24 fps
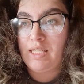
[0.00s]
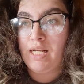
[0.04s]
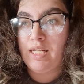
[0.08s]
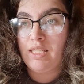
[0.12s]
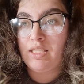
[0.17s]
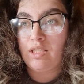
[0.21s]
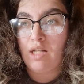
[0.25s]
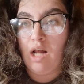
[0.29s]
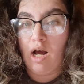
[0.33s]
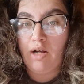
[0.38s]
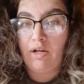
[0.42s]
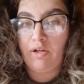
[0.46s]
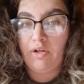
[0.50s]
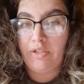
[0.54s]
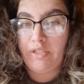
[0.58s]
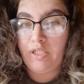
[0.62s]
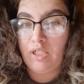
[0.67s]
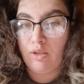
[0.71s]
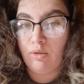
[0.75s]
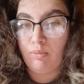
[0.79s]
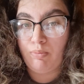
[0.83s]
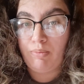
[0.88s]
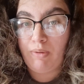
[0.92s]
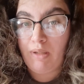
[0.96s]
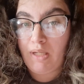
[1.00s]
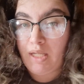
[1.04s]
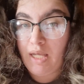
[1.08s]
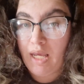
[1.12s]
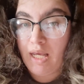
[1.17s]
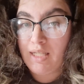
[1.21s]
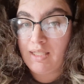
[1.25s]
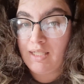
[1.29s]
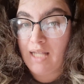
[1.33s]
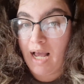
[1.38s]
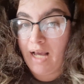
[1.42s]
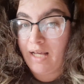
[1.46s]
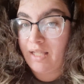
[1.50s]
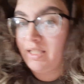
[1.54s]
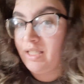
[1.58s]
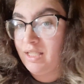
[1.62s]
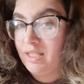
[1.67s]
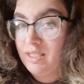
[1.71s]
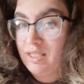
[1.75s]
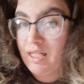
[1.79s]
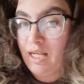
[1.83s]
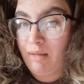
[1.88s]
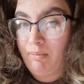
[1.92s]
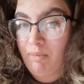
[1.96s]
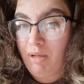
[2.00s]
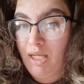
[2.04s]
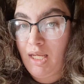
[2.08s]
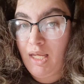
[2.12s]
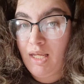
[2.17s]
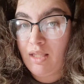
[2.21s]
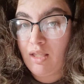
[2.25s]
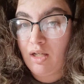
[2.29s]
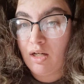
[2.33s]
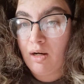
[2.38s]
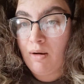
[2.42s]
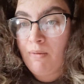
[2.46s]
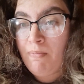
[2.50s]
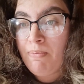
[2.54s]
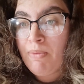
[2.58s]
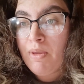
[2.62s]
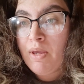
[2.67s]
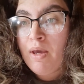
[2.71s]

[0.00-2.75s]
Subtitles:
it's not going to be exactly the same either.